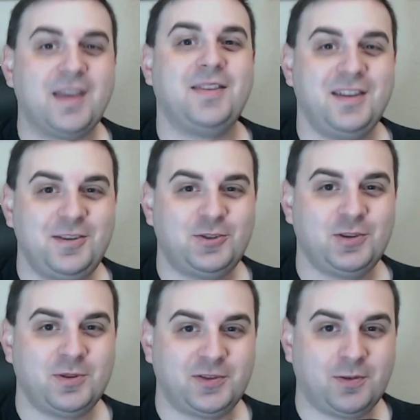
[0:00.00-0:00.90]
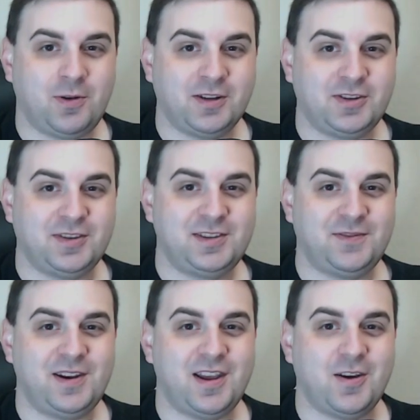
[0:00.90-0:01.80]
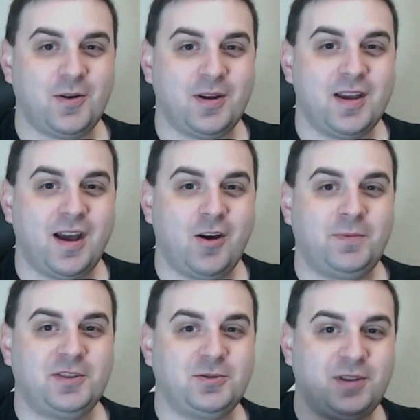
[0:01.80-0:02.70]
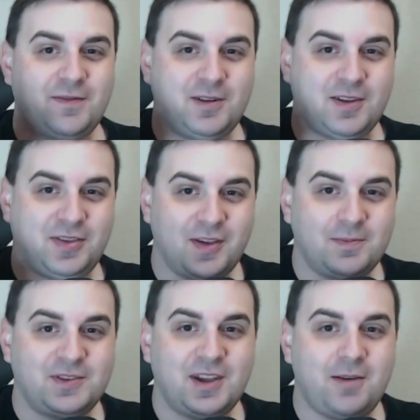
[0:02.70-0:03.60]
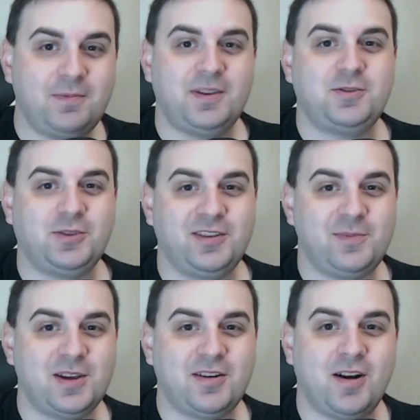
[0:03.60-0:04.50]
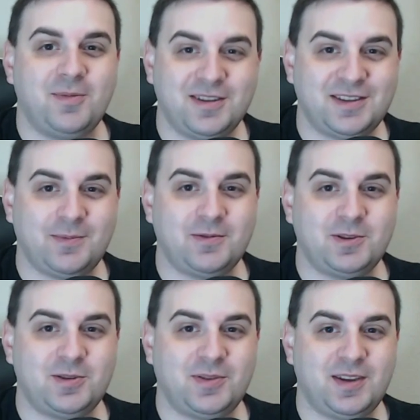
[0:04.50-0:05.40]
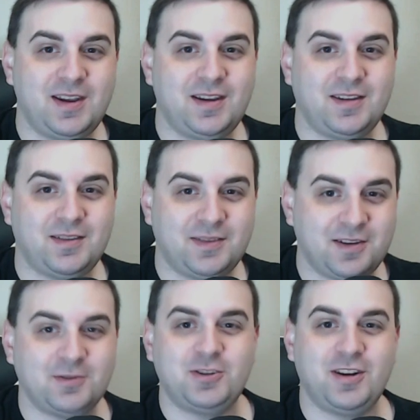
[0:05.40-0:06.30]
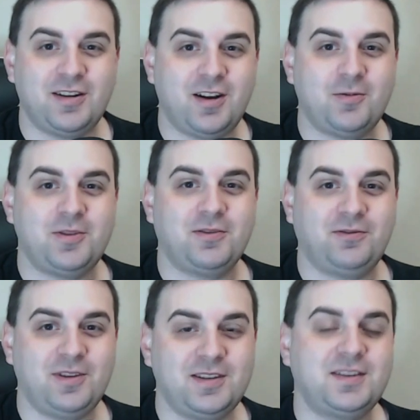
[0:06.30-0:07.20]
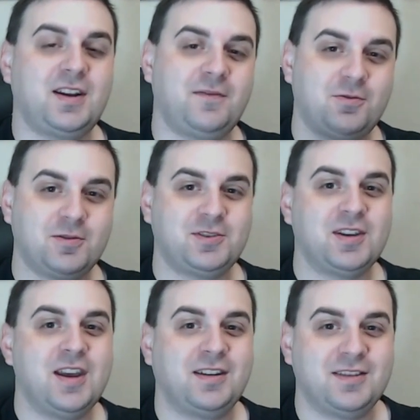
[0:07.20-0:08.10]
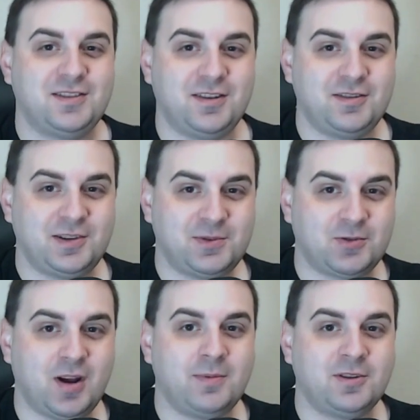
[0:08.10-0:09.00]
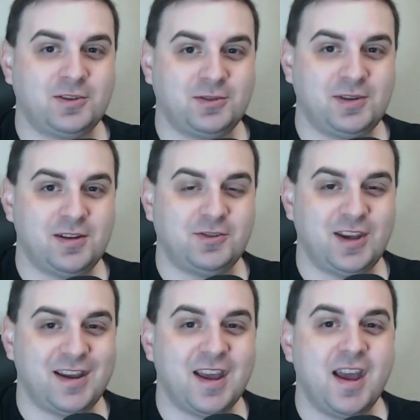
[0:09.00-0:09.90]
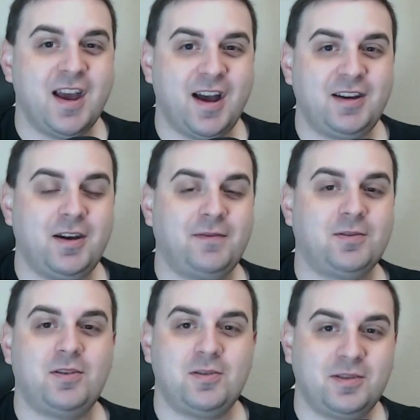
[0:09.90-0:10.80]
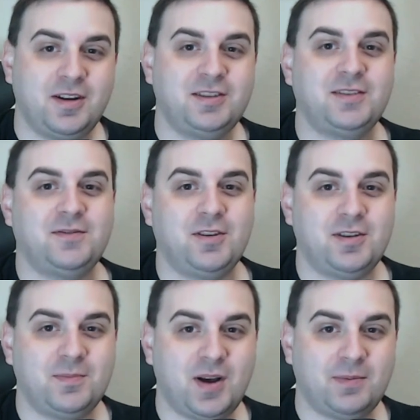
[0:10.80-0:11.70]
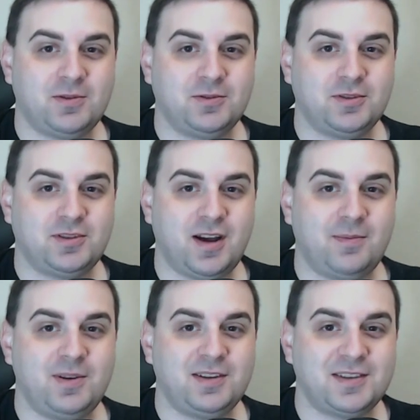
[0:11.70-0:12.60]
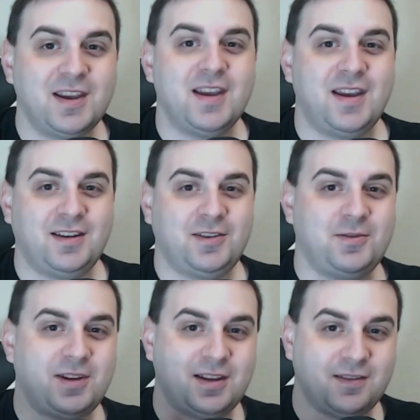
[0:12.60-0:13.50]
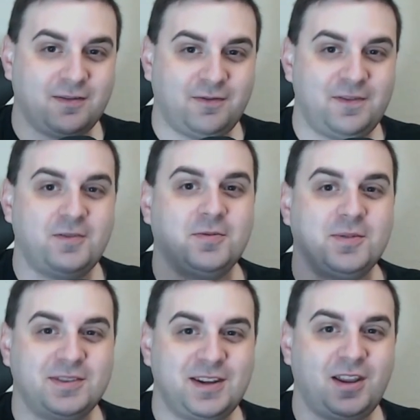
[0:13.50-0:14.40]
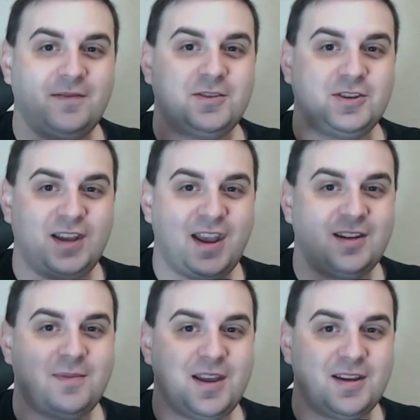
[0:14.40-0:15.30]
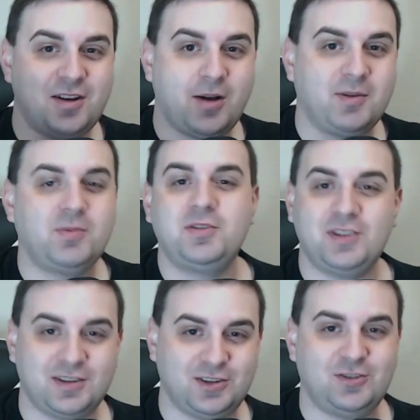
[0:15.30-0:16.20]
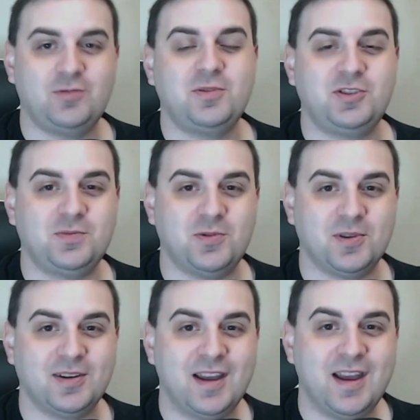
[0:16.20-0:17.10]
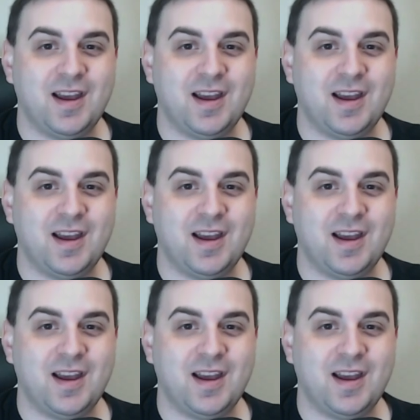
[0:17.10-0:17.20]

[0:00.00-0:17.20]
Thank you so much for watching this video. I hope that you'll give it a thumbs up, that you'll leave me a comment and tell me what you think, that you'll share it out with your friends, and of course, consider subscribing to Studio Jake. I cover all kinds of nerd and pop culture topics, including film, television, anime, comic books, and so much more.